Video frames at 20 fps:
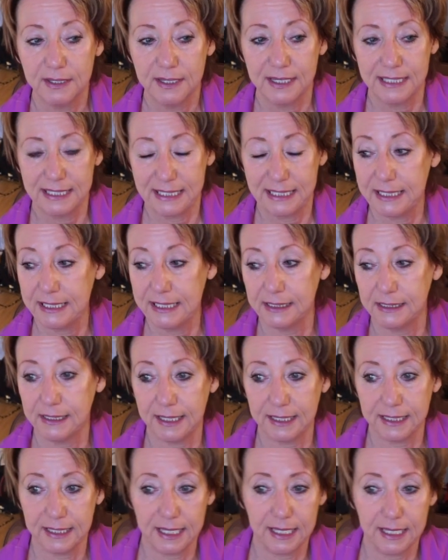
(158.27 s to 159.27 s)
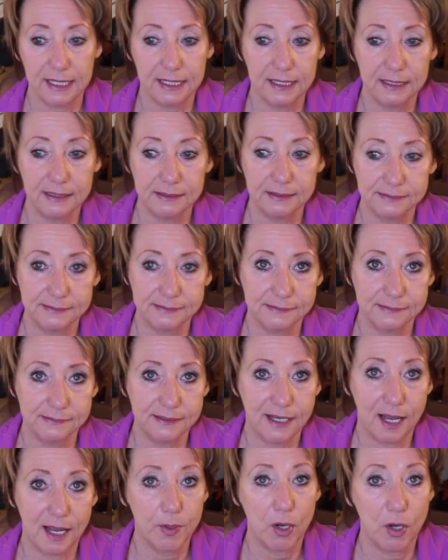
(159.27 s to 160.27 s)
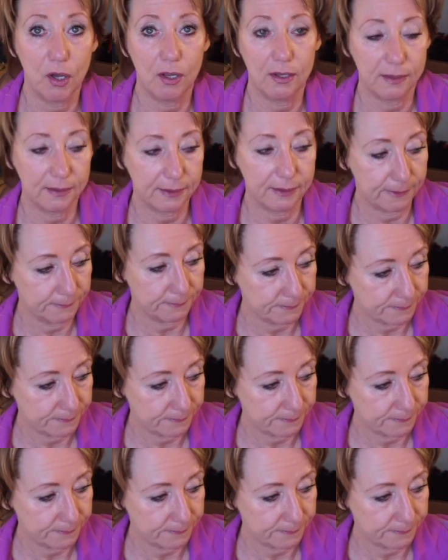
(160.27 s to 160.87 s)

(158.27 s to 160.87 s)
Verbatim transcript: and eating like a carboholic.